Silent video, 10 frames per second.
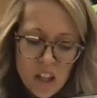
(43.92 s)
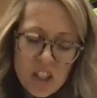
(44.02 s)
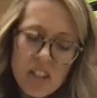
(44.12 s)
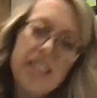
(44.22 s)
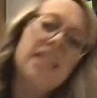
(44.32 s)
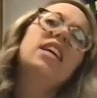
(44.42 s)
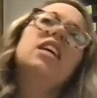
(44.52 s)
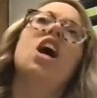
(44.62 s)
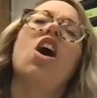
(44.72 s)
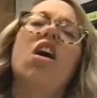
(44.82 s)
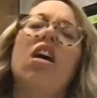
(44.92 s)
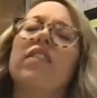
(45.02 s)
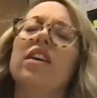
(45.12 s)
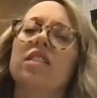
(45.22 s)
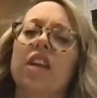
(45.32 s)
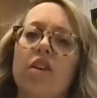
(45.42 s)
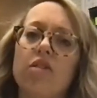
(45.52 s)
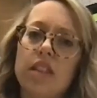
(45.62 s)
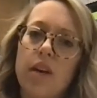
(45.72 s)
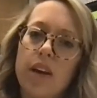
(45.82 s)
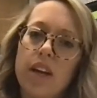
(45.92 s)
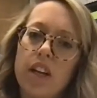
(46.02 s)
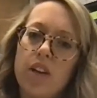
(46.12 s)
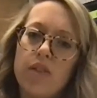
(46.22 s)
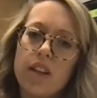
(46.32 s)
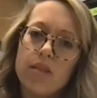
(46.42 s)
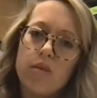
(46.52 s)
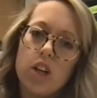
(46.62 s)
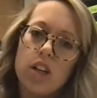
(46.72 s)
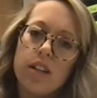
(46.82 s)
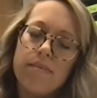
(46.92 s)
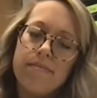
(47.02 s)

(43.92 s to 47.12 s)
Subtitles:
you see any obvious codes that we can do for this word?